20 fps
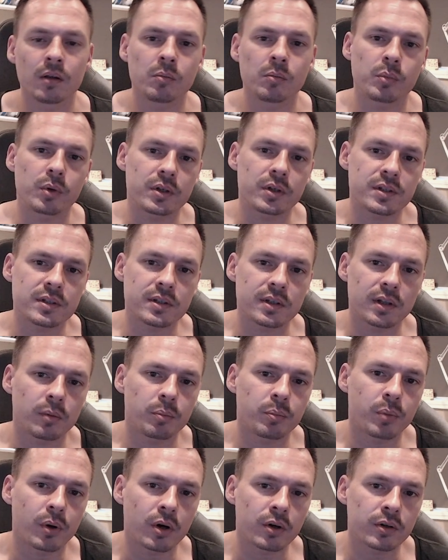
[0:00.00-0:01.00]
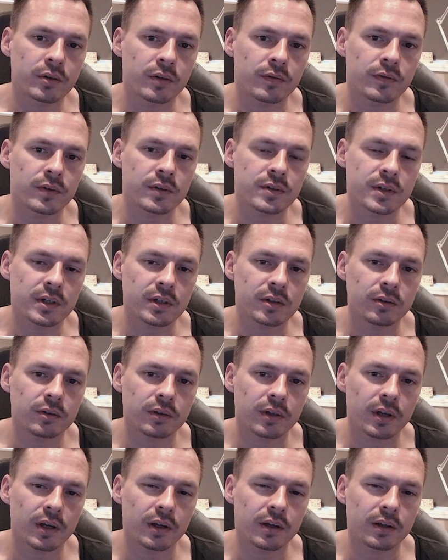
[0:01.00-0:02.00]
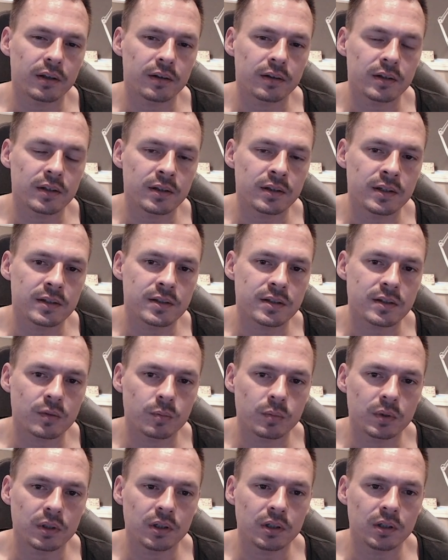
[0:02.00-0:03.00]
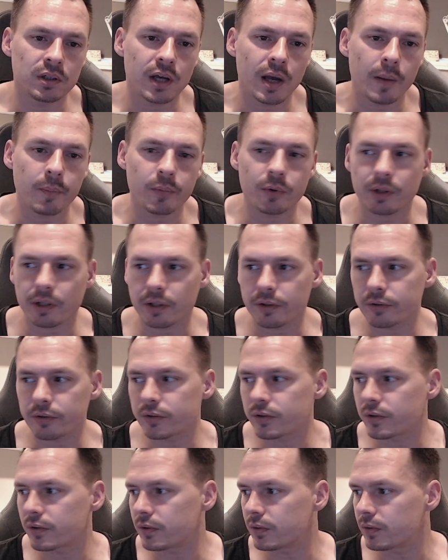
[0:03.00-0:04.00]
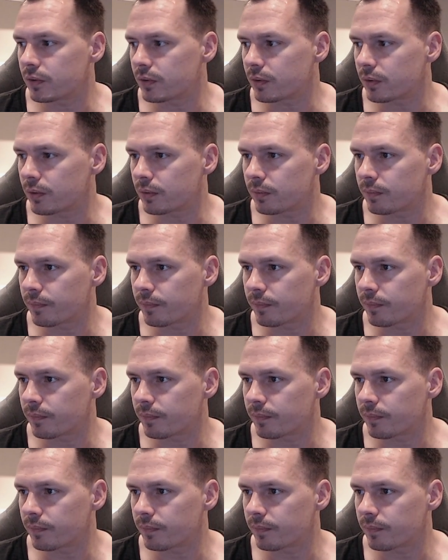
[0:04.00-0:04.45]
but it's still part of the signal, and it needs to be emulated to